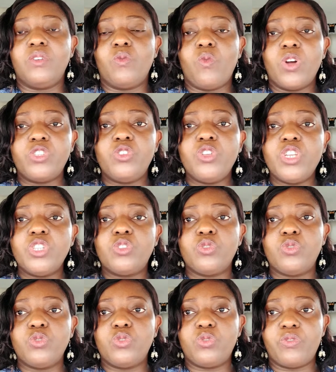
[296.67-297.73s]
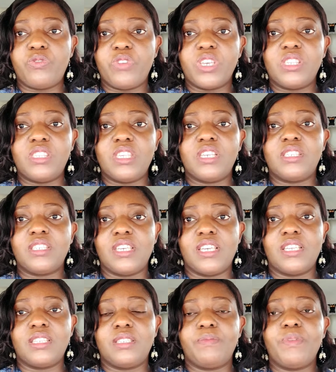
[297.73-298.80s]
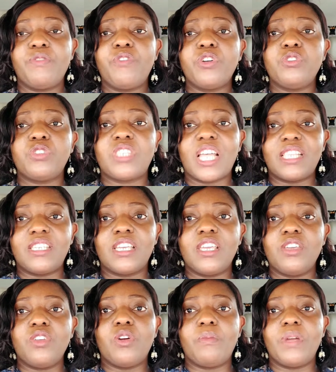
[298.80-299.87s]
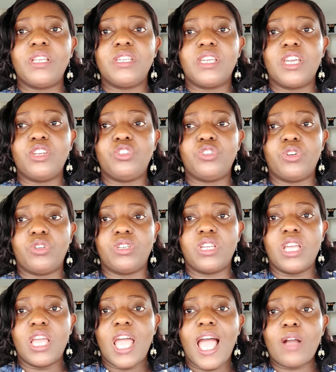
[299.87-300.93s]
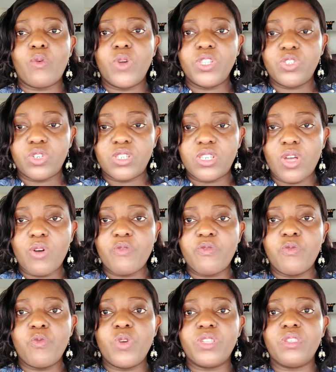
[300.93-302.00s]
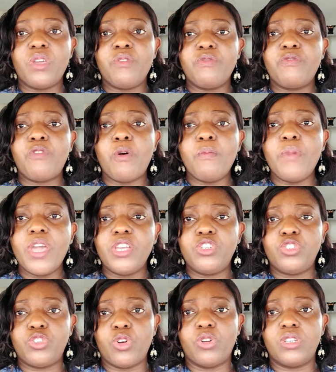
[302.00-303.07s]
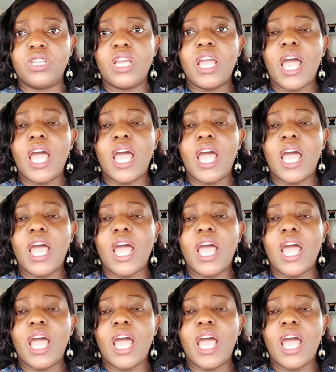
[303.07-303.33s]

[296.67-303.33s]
what you need to do to fix this is, before you start taking your medication, Acquaint yourself with information